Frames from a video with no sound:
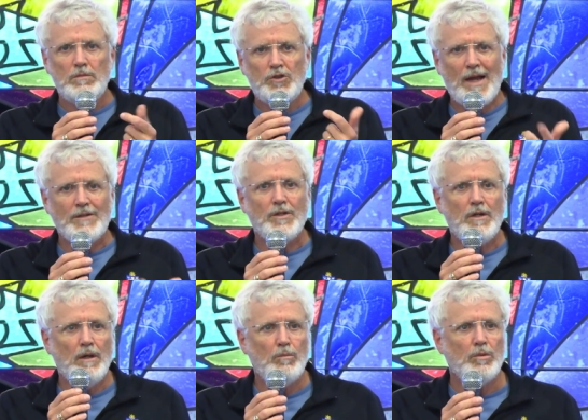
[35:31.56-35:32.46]
Jazz
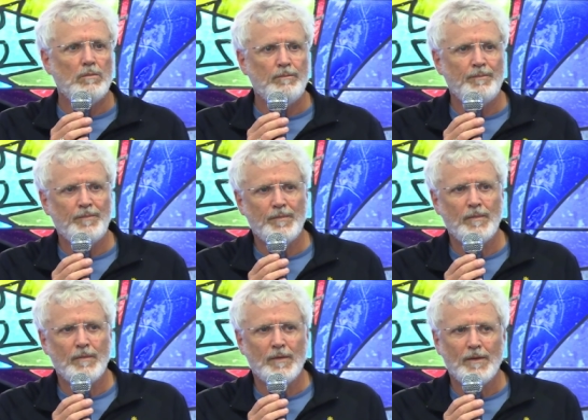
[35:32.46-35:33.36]
it up.
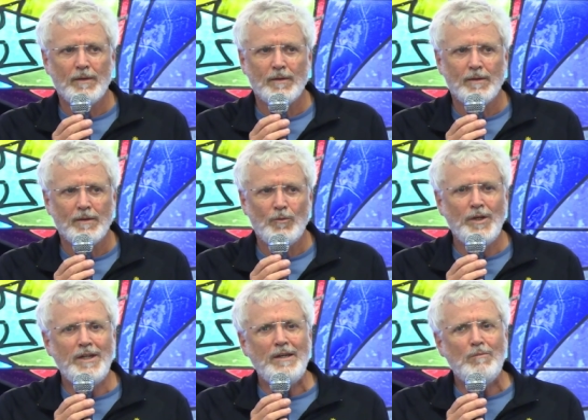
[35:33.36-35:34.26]

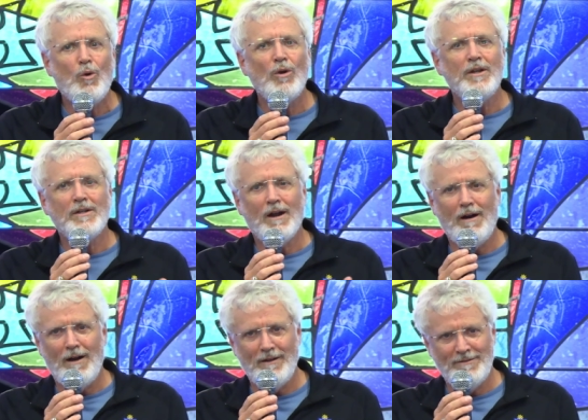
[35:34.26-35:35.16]
We need more than
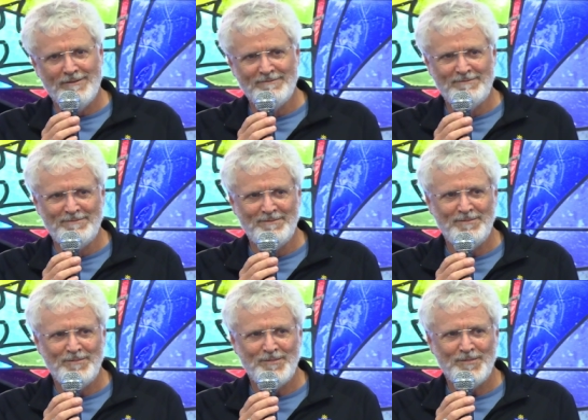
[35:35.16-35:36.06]
God.
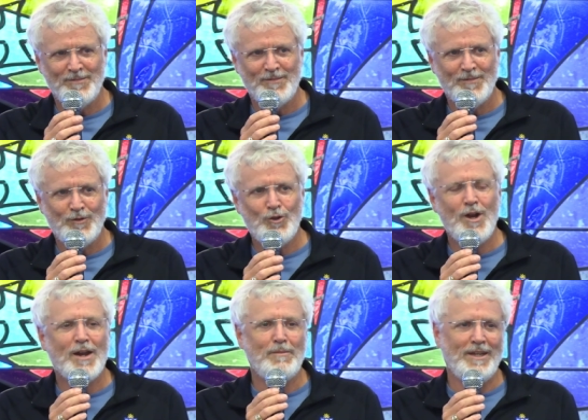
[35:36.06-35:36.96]
You
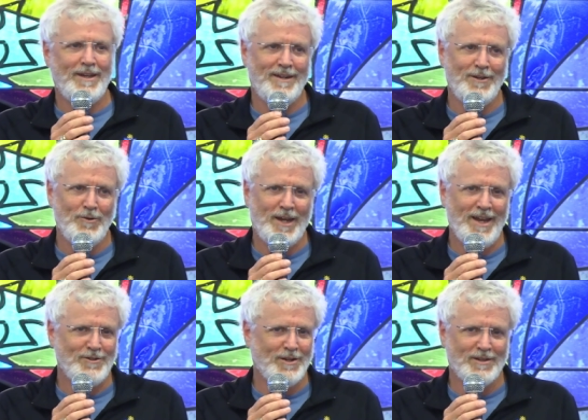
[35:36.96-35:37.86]
got to be kidding. You
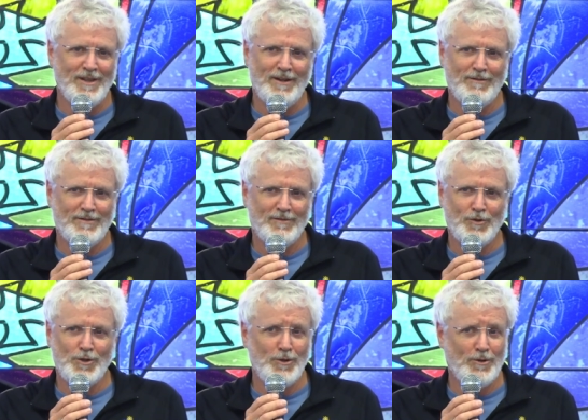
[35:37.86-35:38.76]
can't just live
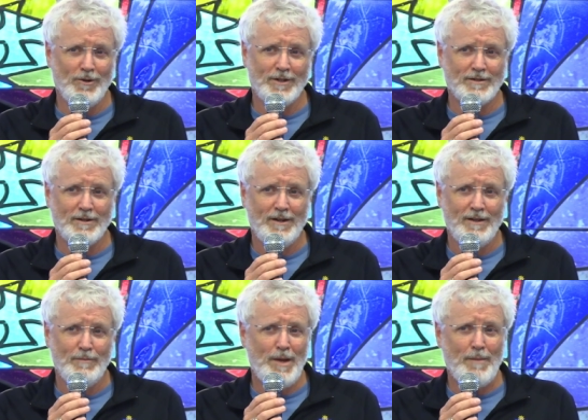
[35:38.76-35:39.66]
for the Eucharist,
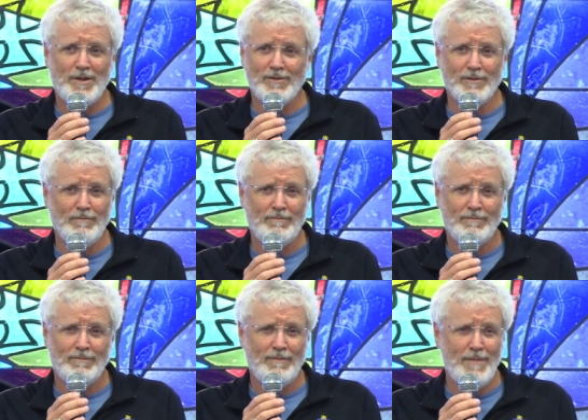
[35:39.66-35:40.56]
baptism,
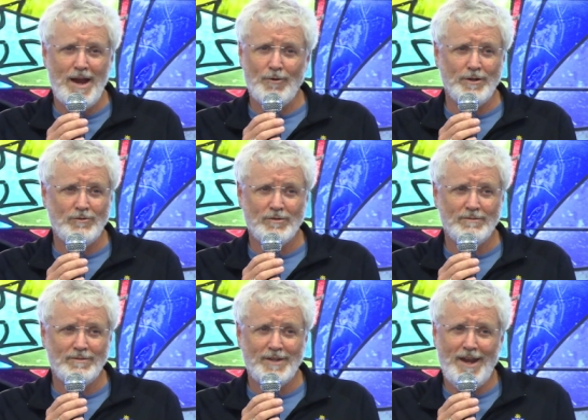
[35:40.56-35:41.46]
marriage.
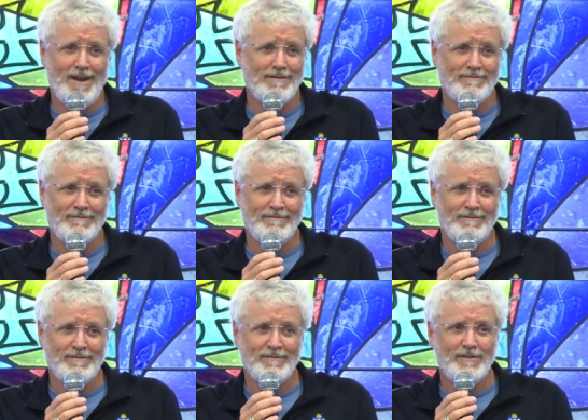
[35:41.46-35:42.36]
Can't.
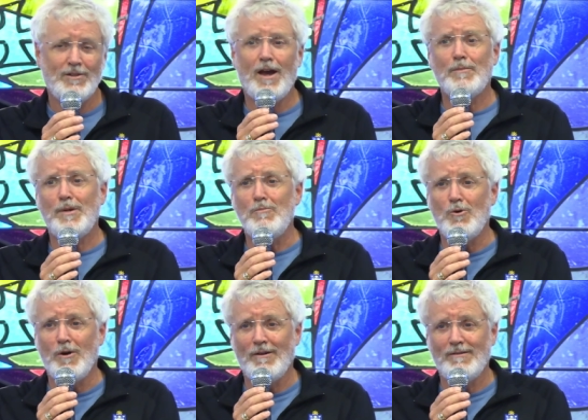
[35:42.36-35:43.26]
There's got to be
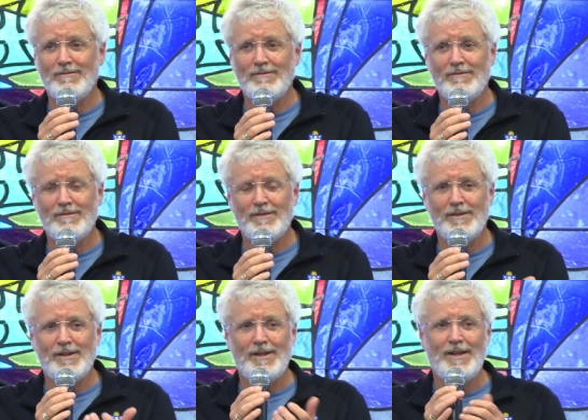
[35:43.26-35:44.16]
more.
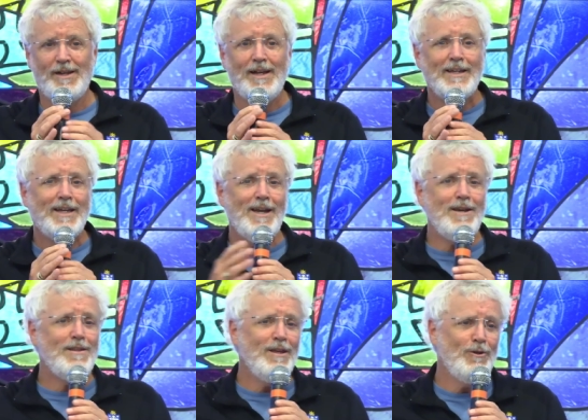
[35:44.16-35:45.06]
Can
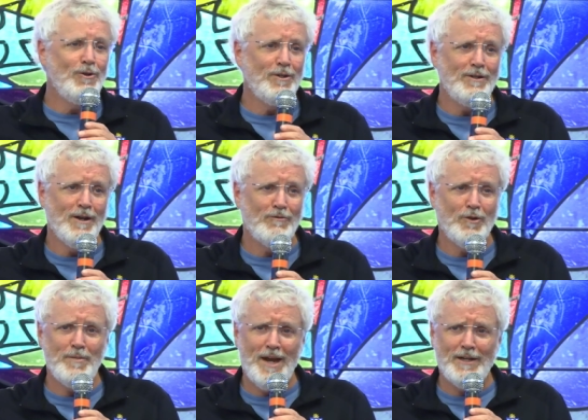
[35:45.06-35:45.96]
anything good come
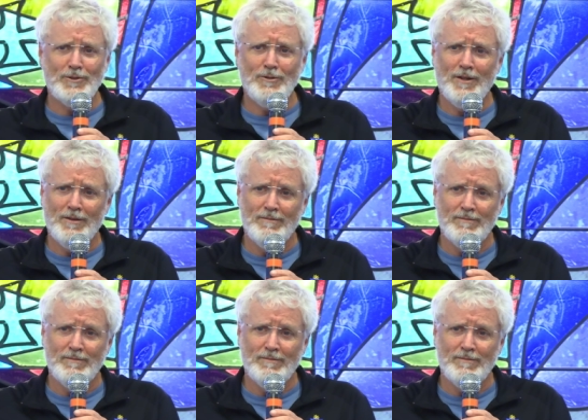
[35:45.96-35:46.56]
from Nazareth?